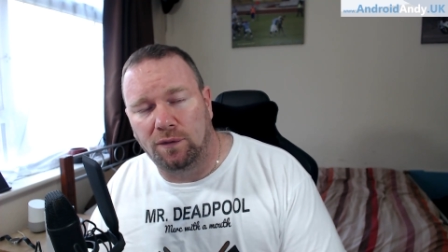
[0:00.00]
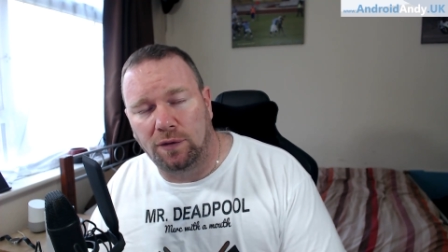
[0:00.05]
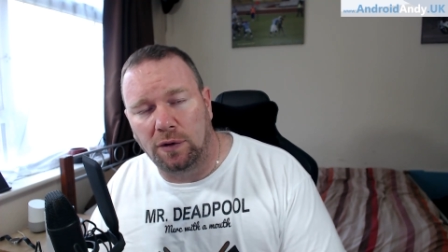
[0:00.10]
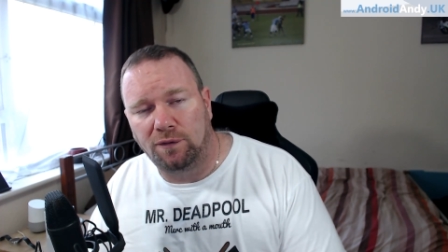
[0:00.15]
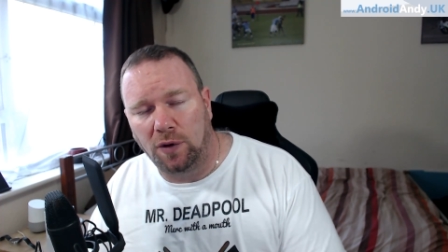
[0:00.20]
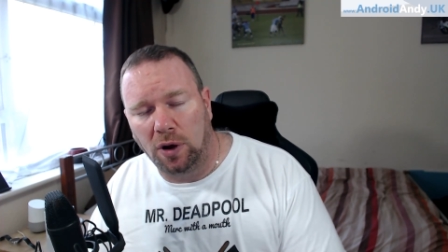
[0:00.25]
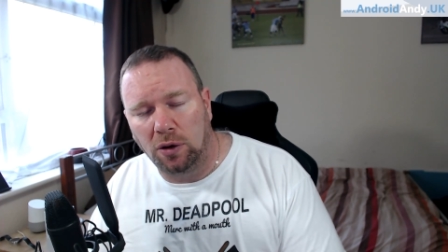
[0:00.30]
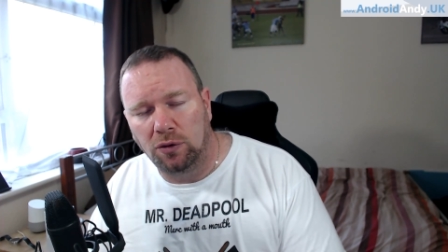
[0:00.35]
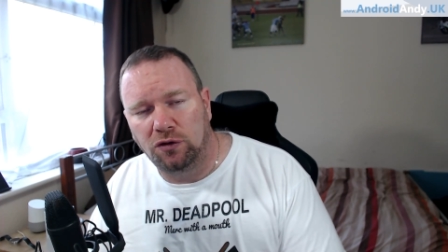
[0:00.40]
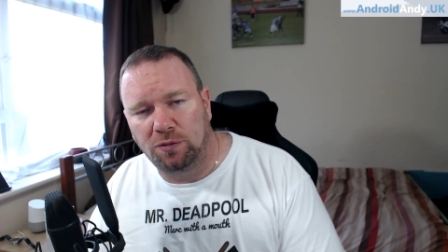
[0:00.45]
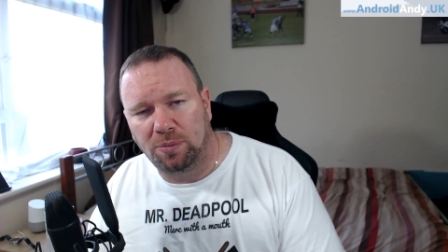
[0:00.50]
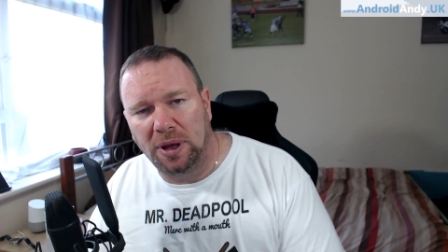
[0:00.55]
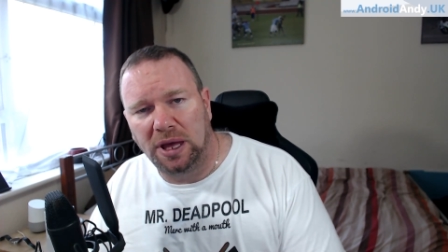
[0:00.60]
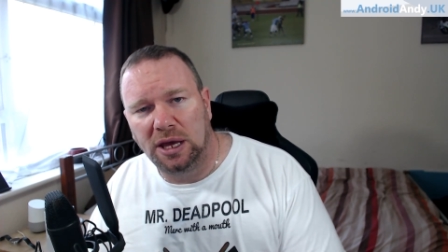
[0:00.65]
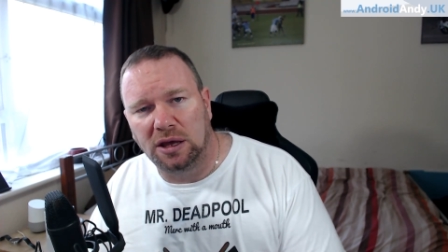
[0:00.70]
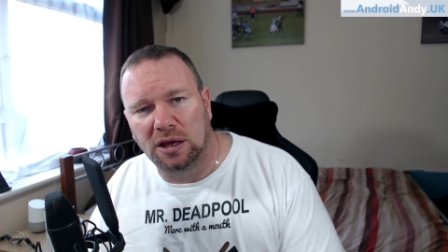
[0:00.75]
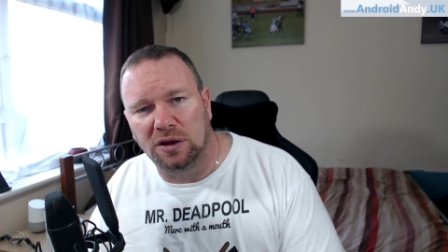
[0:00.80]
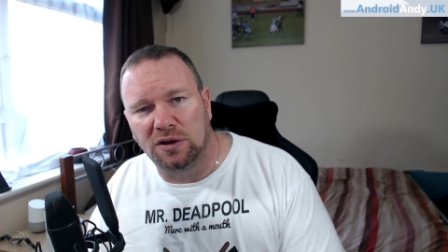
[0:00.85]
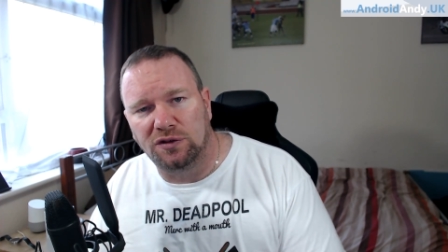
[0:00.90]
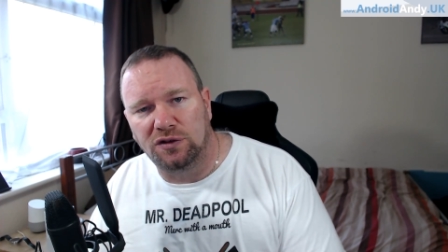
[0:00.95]
For phone
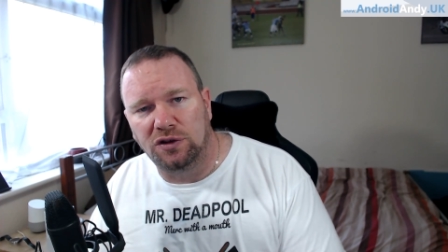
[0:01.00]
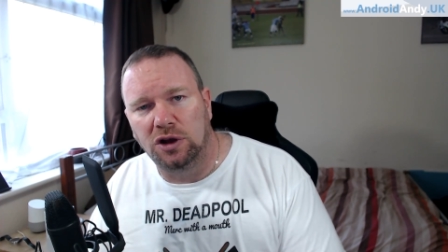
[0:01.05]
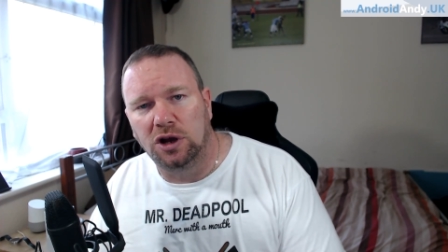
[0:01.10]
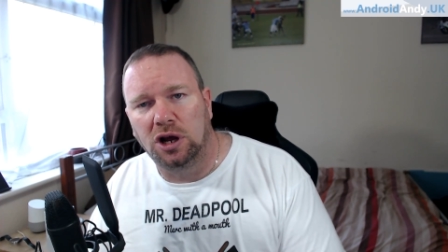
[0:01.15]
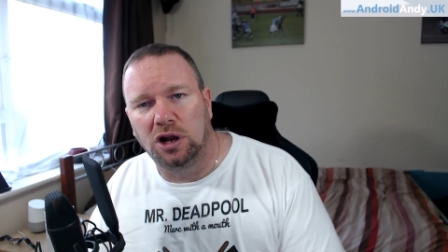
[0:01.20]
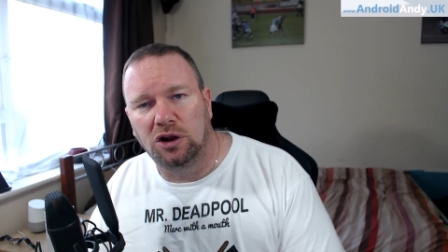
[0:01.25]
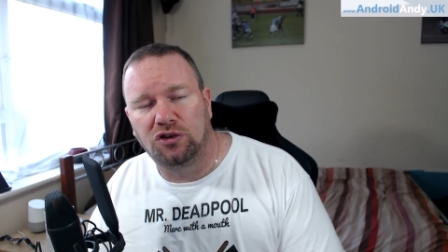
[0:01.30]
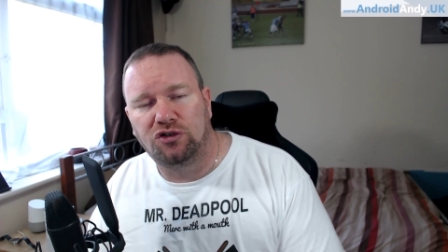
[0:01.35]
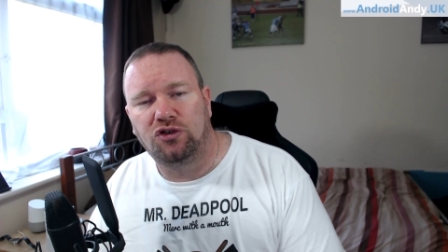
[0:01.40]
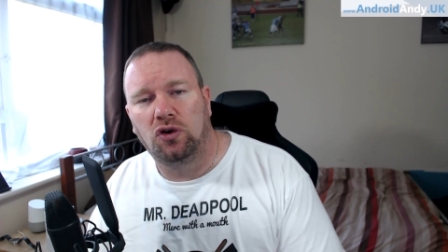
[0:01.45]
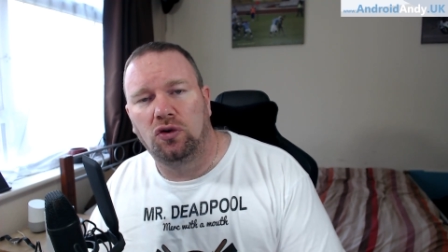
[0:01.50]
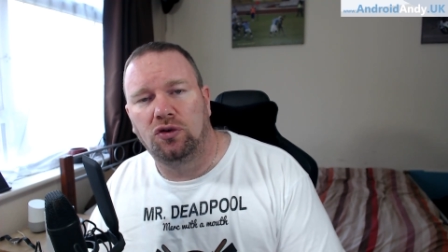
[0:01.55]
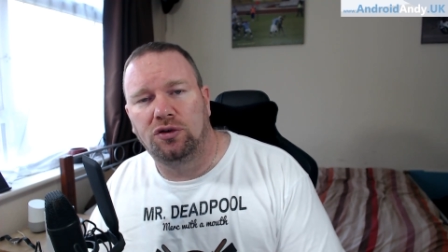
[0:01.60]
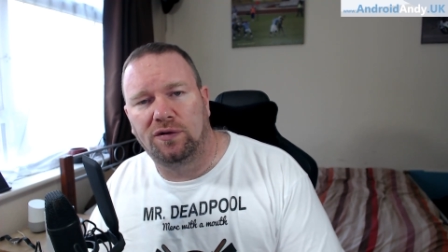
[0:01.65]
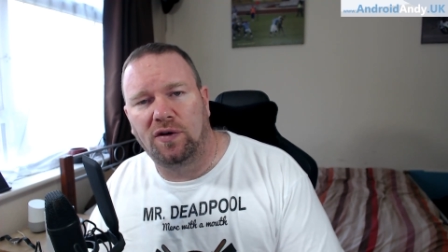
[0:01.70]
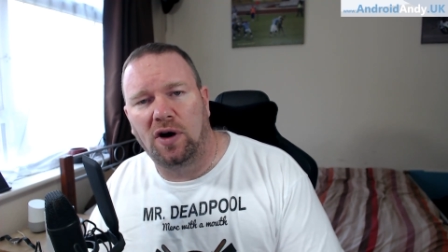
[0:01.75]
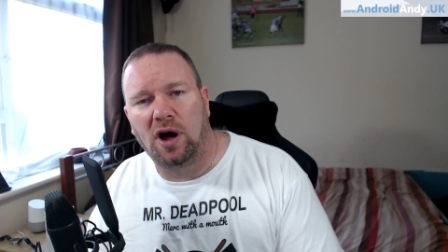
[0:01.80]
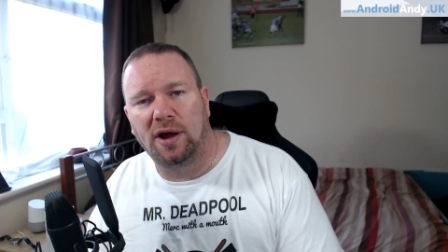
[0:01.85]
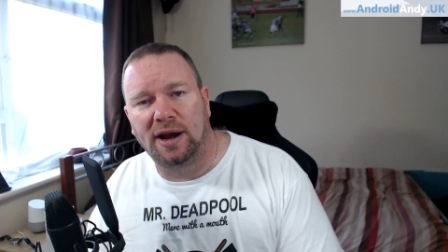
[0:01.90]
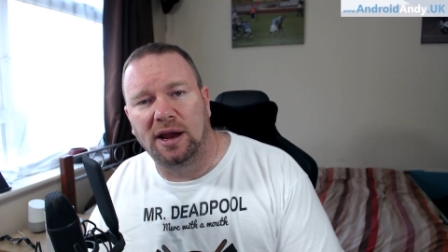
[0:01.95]
speakers, you're going to struggle
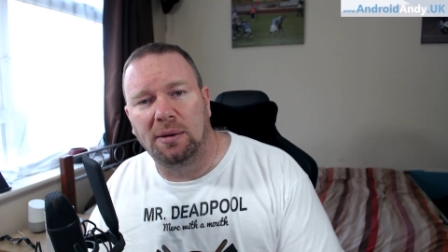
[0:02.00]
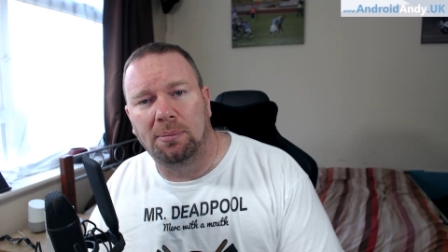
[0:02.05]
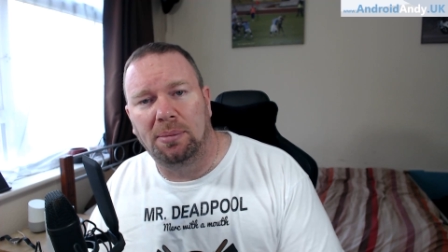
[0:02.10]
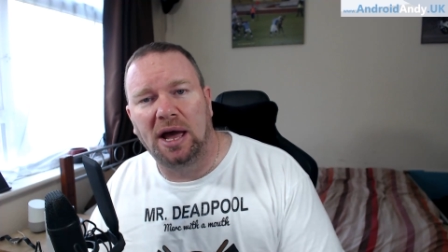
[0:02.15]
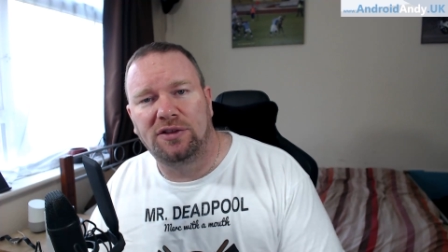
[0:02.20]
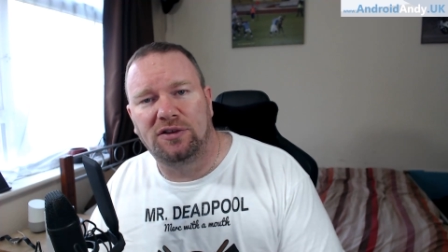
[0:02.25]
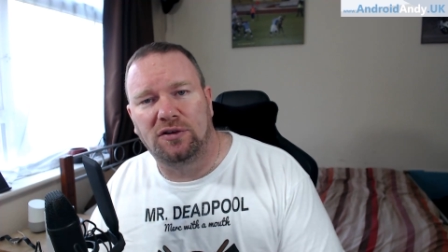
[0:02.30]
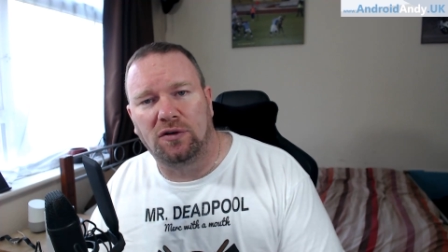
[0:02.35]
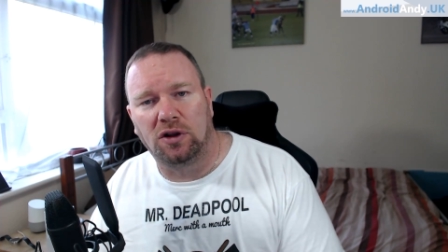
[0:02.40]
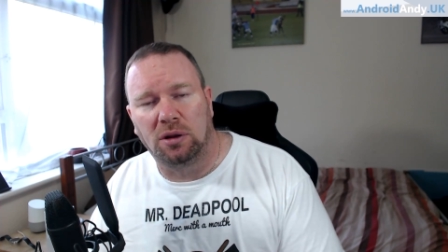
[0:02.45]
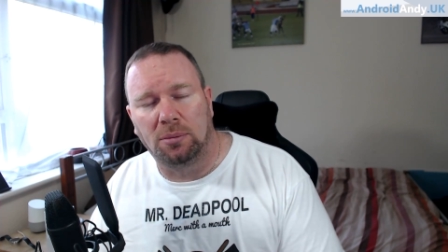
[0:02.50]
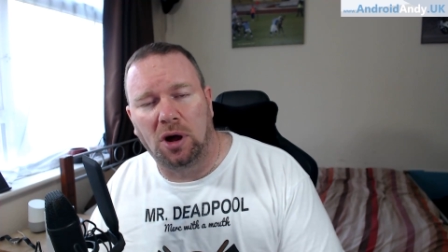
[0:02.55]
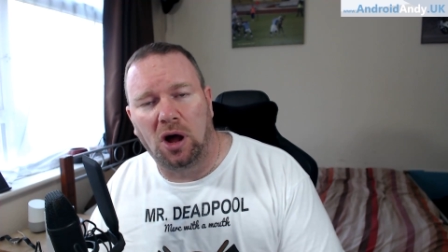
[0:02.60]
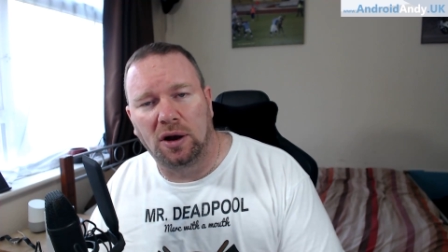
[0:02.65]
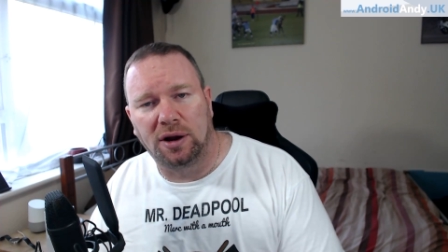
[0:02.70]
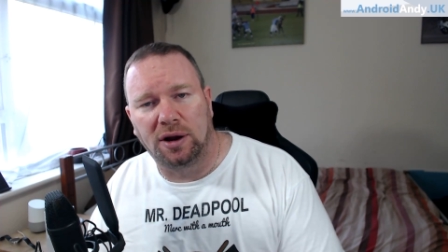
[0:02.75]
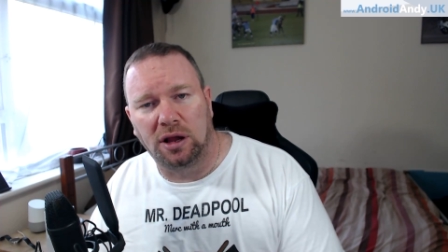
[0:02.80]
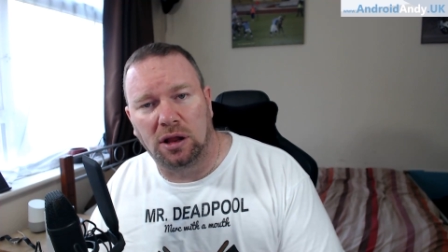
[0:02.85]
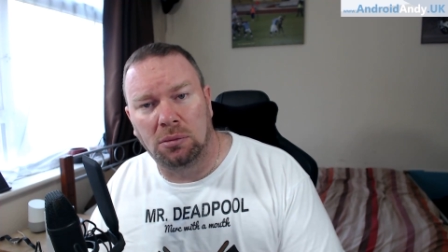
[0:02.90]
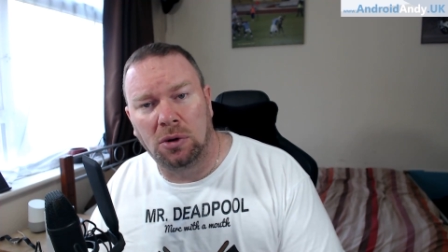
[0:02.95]
to find any better on the
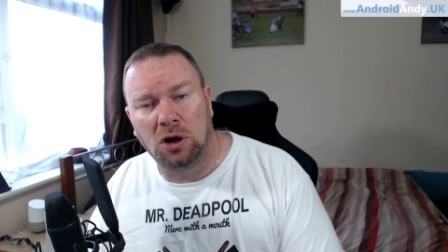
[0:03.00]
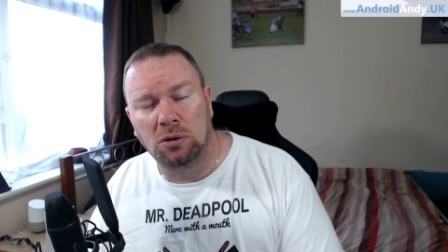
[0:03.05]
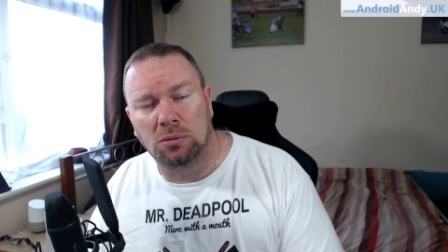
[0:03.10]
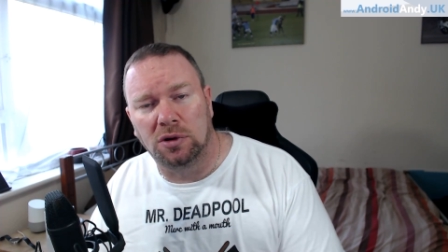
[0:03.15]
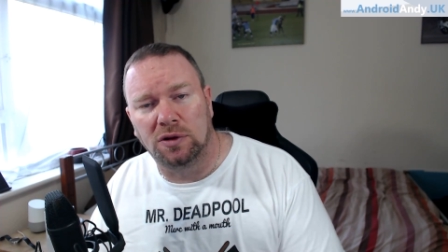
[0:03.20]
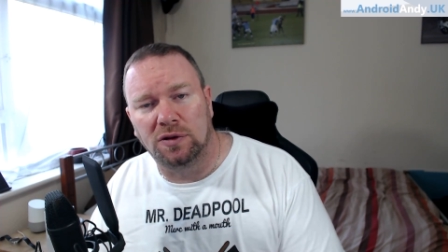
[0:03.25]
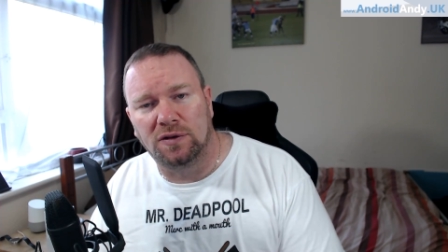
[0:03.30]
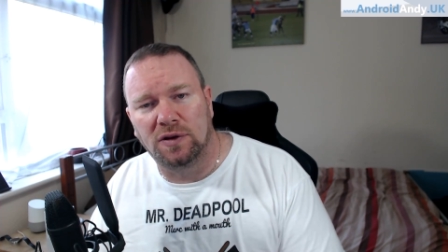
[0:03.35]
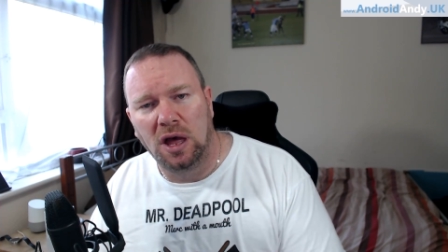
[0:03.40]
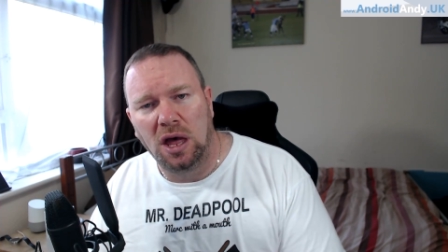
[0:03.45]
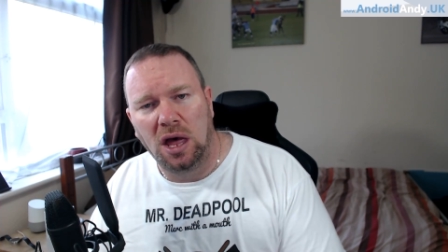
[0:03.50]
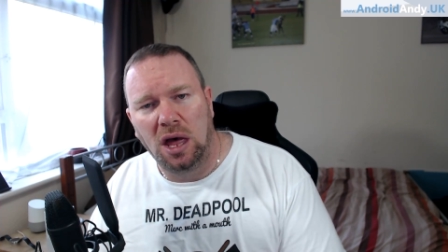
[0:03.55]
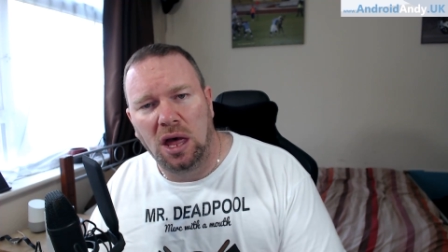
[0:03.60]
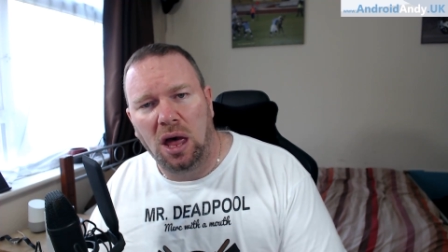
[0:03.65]
market at the moment.